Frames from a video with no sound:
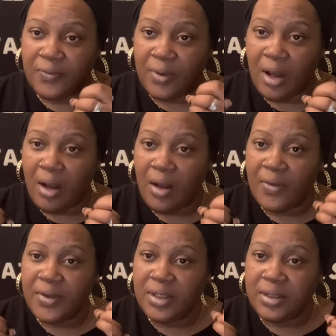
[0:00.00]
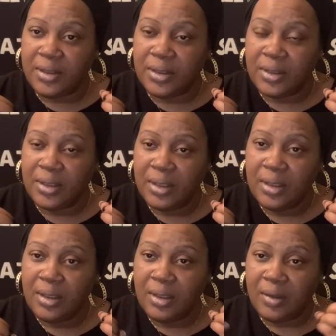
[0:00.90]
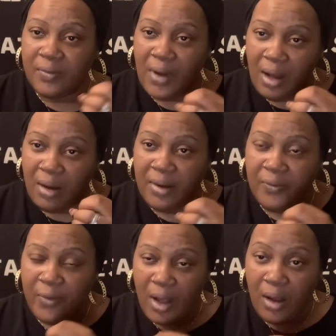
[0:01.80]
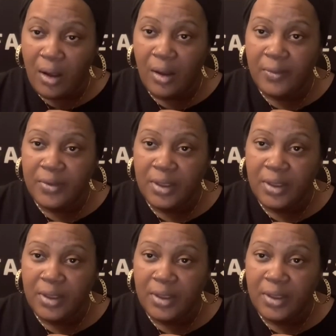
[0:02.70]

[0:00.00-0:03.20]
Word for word: for all the good of all involved